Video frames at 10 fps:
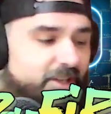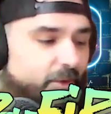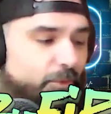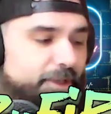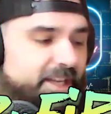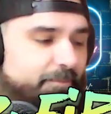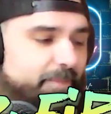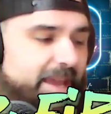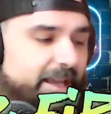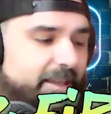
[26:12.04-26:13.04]
or you can
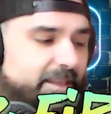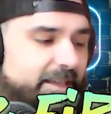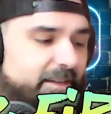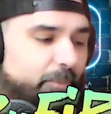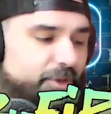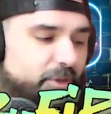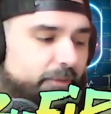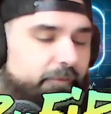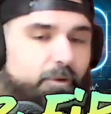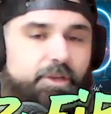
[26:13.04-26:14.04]
make the
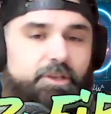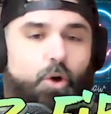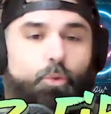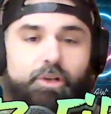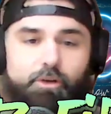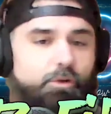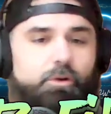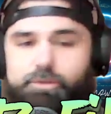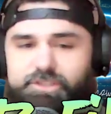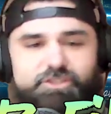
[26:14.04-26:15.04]
commercial for the Golden
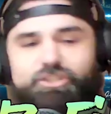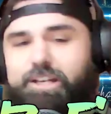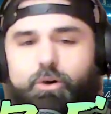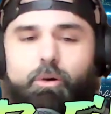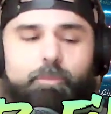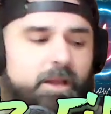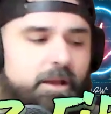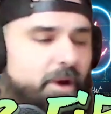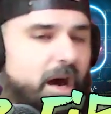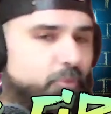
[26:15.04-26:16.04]
Girls jingle.
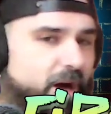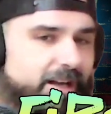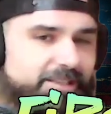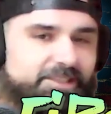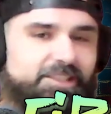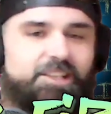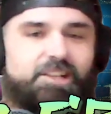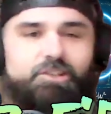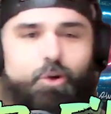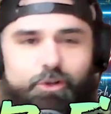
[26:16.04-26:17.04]
Bob Ross,
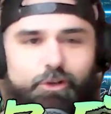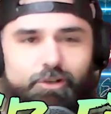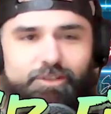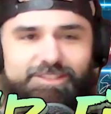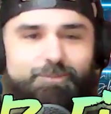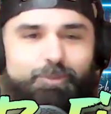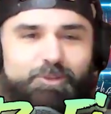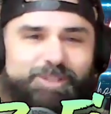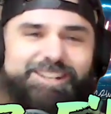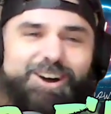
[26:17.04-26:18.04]
Golden Girls,
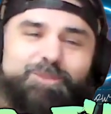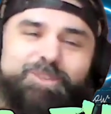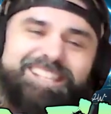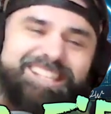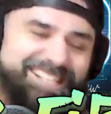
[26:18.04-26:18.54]
which one are you going with?